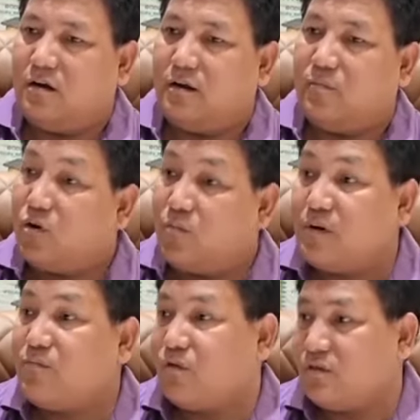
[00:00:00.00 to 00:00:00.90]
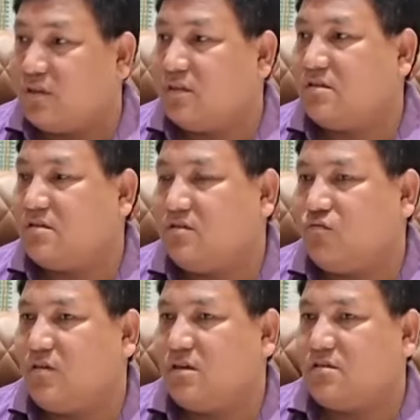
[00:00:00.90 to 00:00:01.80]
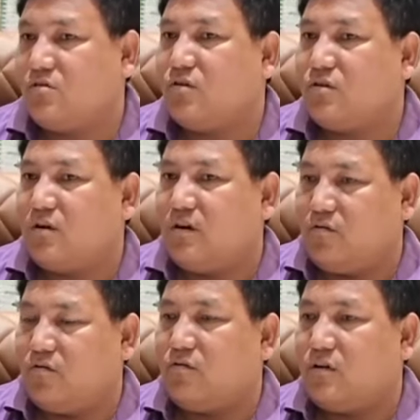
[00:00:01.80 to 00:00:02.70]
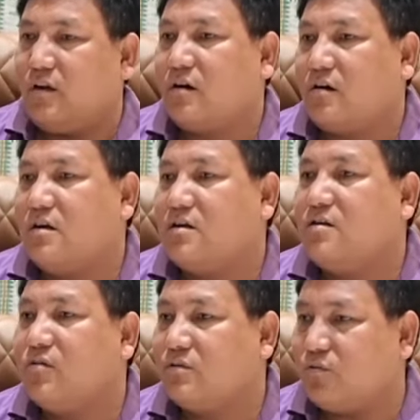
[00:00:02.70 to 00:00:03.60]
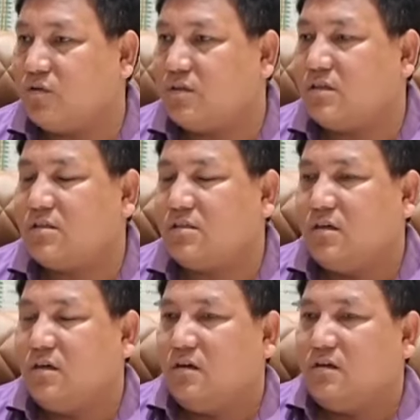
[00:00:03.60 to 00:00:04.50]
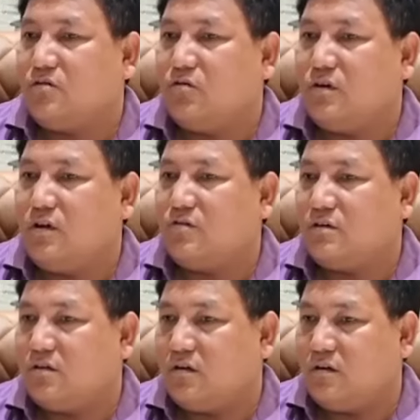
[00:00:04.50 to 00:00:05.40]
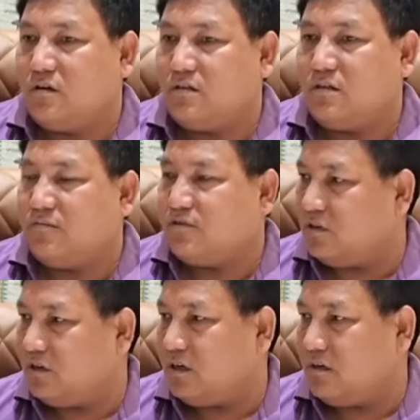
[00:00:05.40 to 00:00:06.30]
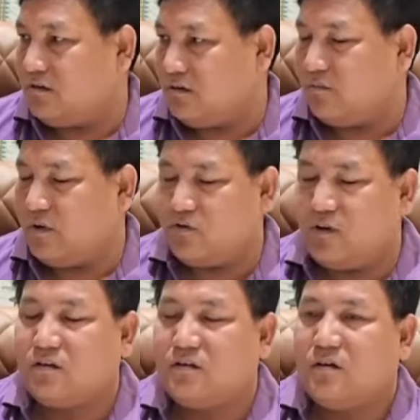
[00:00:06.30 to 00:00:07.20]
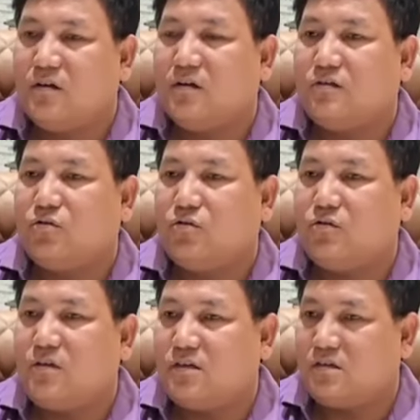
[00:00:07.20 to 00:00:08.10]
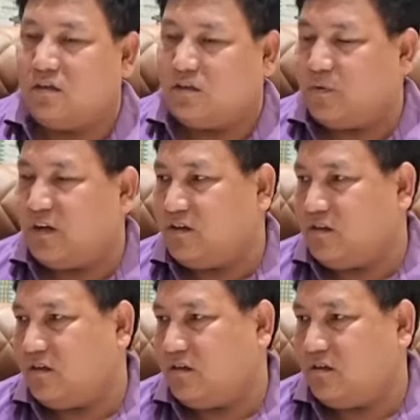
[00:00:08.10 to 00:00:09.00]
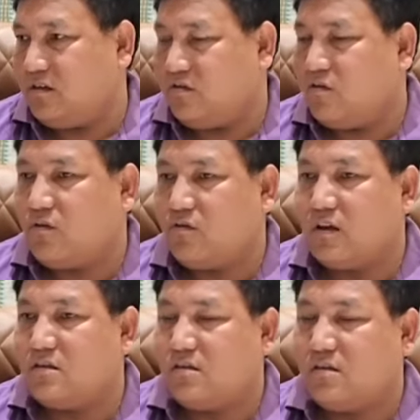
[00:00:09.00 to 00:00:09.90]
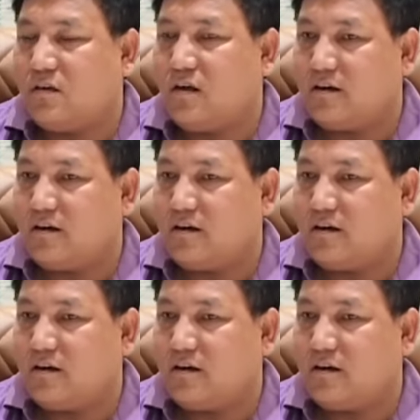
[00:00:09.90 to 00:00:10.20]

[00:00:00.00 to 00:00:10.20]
development process was not in a continuous process, so there was disruption in between, so there is disparity, you can see